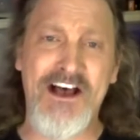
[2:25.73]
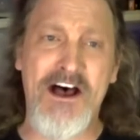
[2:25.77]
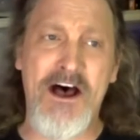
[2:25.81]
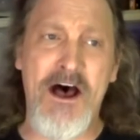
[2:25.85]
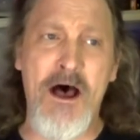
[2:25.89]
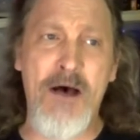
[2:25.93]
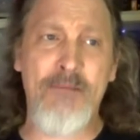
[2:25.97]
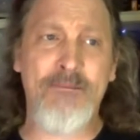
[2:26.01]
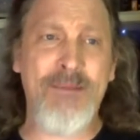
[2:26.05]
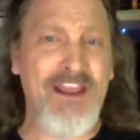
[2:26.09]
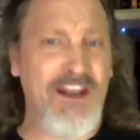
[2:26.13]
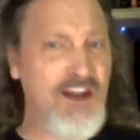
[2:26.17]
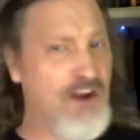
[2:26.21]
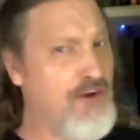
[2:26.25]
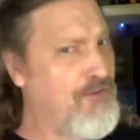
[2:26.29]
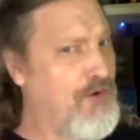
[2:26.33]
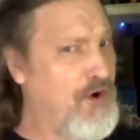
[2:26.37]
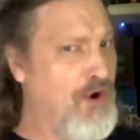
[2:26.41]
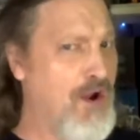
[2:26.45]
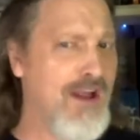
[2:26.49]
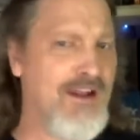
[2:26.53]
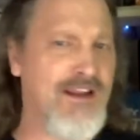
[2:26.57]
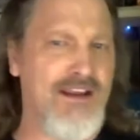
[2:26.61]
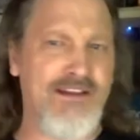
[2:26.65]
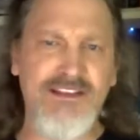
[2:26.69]
And
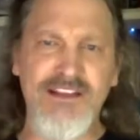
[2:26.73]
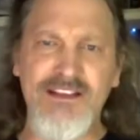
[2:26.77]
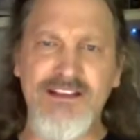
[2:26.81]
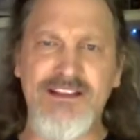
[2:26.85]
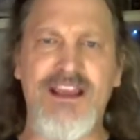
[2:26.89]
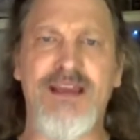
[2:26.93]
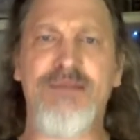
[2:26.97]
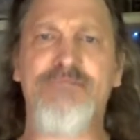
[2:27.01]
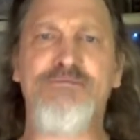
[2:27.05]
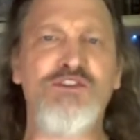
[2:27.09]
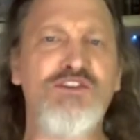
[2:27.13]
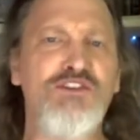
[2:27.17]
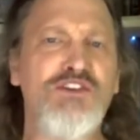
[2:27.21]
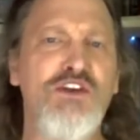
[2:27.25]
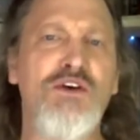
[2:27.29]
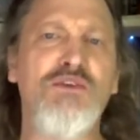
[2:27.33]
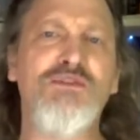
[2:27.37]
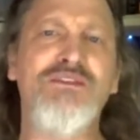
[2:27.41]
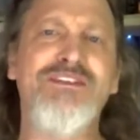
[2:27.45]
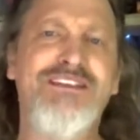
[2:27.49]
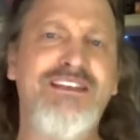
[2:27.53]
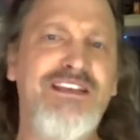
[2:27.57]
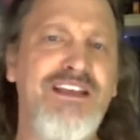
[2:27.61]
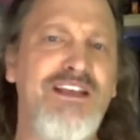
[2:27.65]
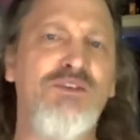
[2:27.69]
overall, I think the
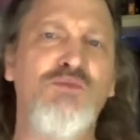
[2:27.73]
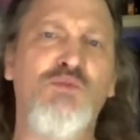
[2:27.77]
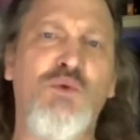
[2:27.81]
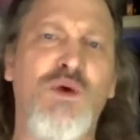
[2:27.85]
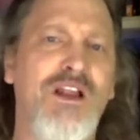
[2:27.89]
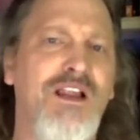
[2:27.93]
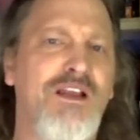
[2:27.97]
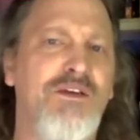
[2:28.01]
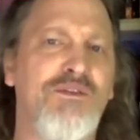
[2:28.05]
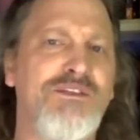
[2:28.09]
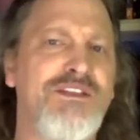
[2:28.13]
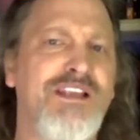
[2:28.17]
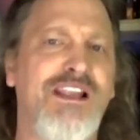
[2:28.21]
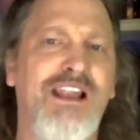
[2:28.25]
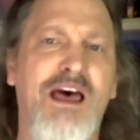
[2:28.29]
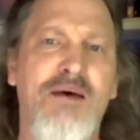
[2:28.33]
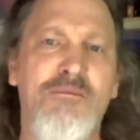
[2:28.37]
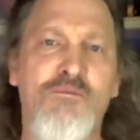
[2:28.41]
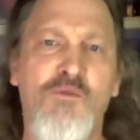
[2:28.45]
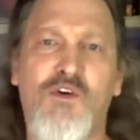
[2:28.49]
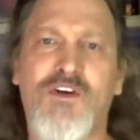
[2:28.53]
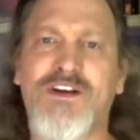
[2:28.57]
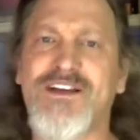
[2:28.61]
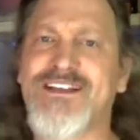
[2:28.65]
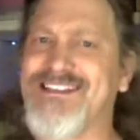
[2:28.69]
episode did well. I was a
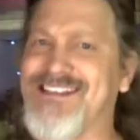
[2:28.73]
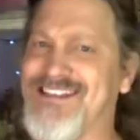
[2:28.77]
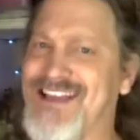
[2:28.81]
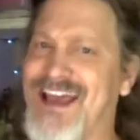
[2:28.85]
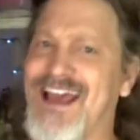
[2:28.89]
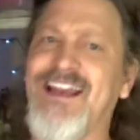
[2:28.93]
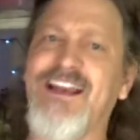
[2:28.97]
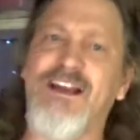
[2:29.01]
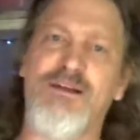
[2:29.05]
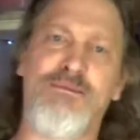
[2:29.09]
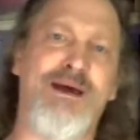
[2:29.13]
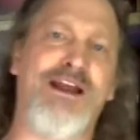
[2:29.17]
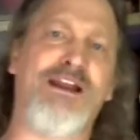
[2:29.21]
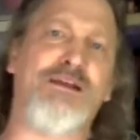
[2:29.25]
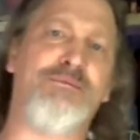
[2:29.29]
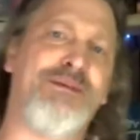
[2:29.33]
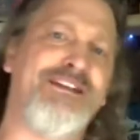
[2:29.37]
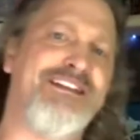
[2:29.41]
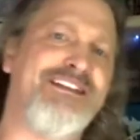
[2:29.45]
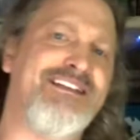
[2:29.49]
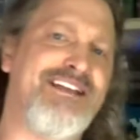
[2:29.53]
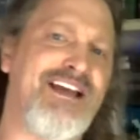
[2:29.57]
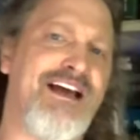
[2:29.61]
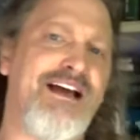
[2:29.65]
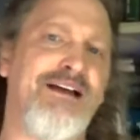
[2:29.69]
lot more excited about it by
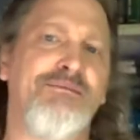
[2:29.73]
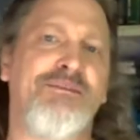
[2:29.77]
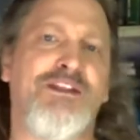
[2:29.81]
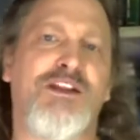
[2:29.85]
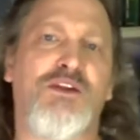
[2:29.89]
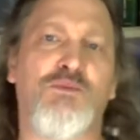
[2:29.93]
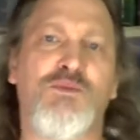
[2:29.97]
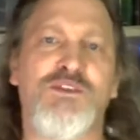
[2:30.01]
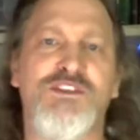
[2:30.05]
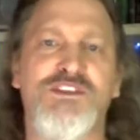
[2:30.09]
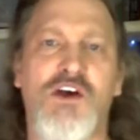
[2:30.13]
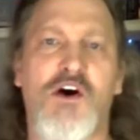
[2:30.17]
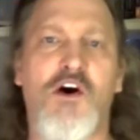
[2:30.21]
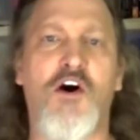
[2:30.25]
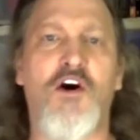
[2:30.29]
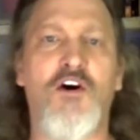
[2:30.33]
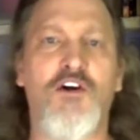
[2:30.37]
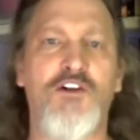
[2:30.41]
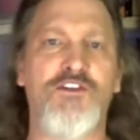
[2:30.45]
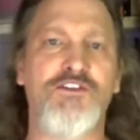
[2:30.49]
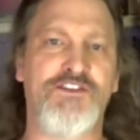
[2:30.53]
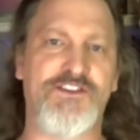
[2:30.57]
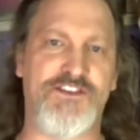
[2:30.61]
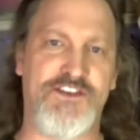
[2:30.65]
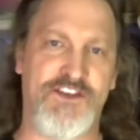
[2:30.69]
the time that it was
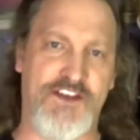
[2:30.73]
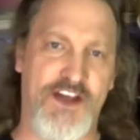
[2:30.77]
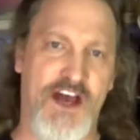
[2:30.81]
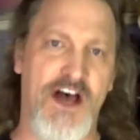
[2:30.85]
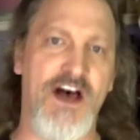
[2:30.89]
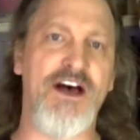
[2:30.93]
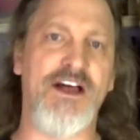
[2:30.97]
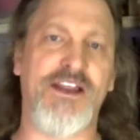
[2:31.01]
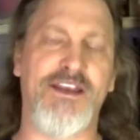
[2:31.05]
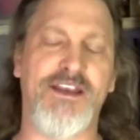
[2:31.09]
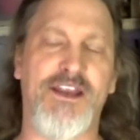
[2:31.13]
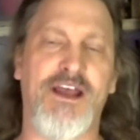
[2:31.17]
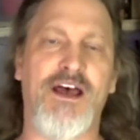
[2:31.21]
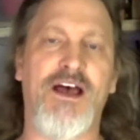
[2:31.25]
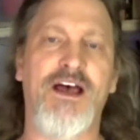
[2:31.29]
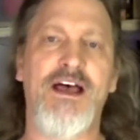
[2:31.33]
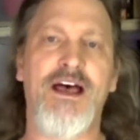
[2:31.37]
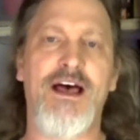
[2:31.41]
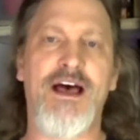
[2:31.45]
all done.